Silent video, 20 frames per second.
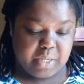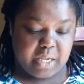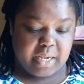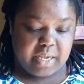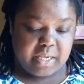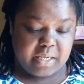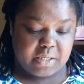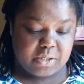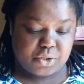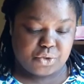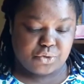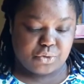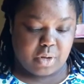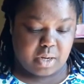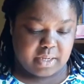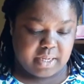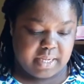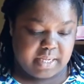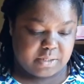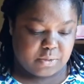He
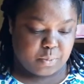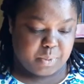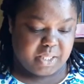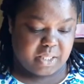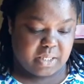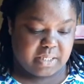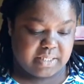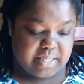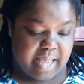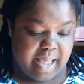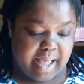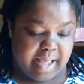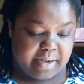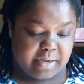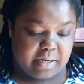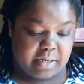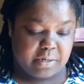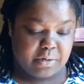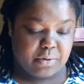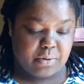struck it with his hand
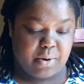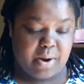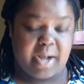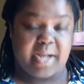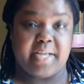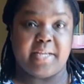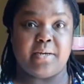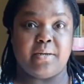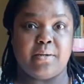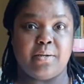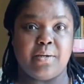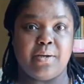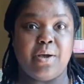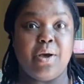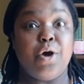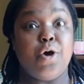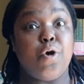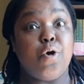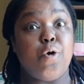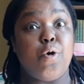and cried,
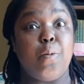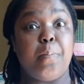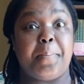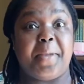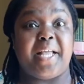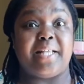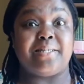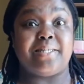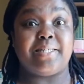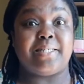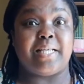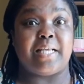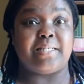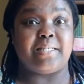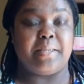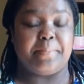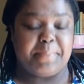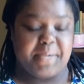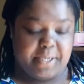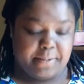"Open,
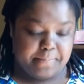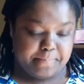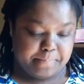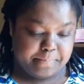Sesame!"